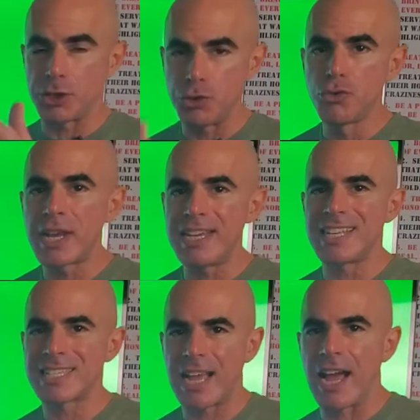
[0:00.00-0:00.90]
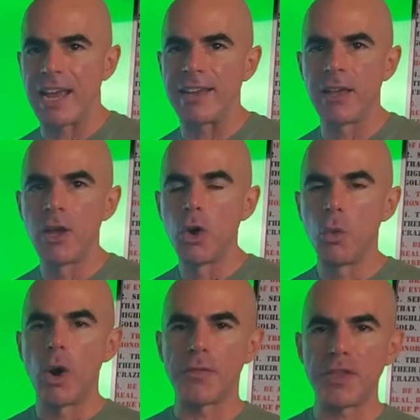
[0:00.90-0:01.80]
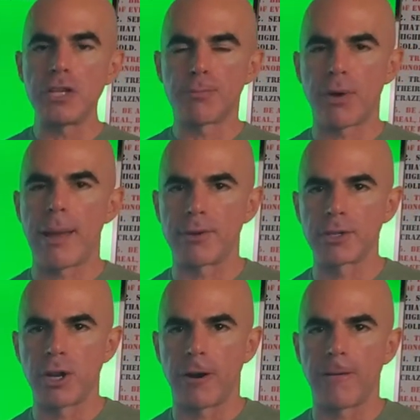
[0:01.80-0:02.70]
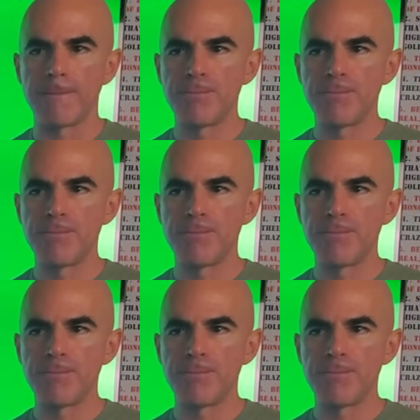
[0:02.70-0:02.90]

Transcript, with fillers: You can decide what these parameters are.